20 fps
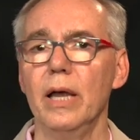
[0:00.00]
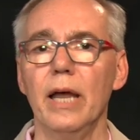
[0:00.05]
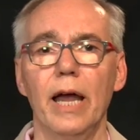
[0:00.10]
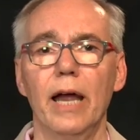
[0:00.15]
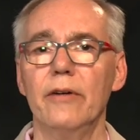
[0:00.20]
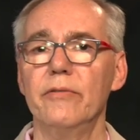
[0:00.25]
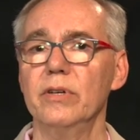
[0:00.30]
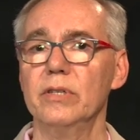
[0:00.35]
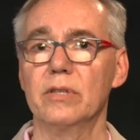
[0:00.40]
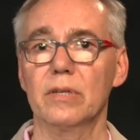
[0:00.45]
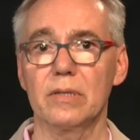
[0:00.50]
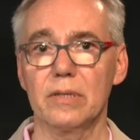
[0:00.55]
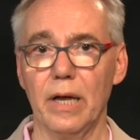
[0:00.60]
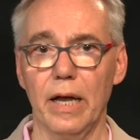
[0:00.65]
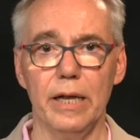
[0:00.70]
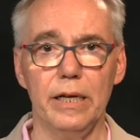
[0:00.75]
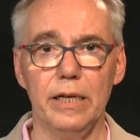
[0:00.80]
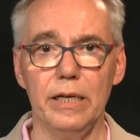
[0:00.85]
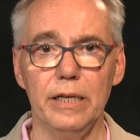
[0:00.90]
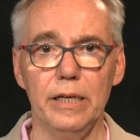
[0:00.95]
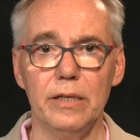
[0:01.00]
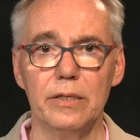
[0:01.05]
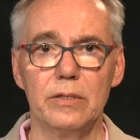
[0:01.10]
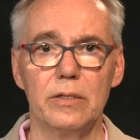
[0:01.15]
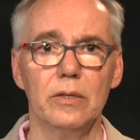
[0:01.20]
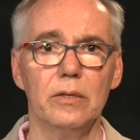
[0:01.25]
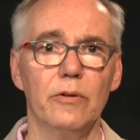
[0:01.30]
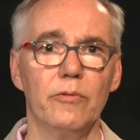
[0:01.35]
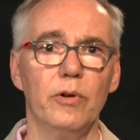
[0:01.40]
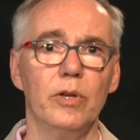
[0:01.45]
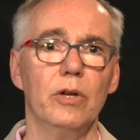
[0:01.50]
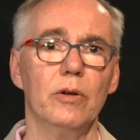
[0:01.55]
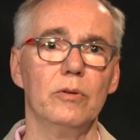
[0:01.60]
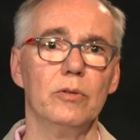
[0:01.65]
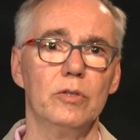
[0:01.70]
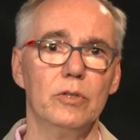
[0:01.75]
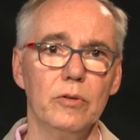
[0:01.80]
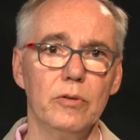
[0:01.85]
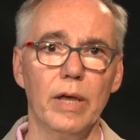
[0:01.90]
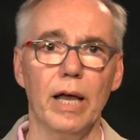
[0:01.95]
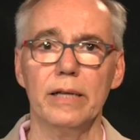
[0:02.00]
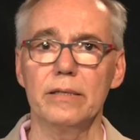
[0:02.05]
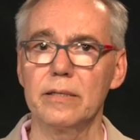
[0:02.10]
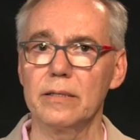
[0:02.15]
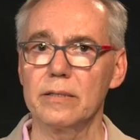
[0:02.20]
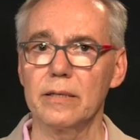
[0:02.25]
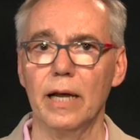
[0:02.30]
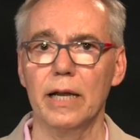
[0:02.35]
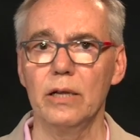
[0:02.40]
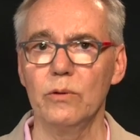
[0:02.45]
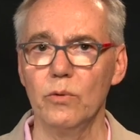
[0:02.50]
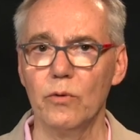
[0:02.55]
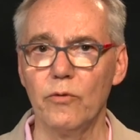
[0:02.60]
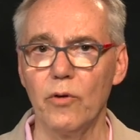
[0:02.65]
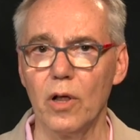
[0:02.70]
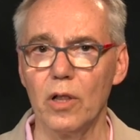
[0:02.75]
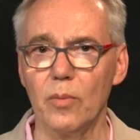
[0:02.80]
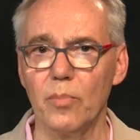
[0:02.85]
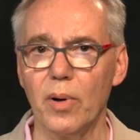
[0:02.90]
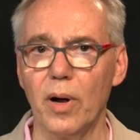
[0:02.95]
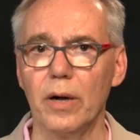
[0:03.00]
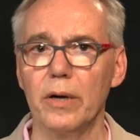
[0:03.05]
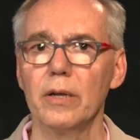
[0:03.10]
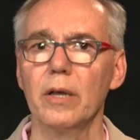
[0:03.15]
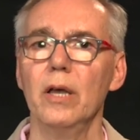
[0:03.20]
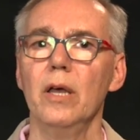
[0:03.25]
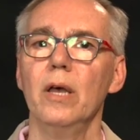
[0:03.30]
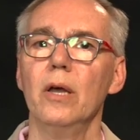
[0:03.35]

Every society needs to. If we don't do that, society will fall apart.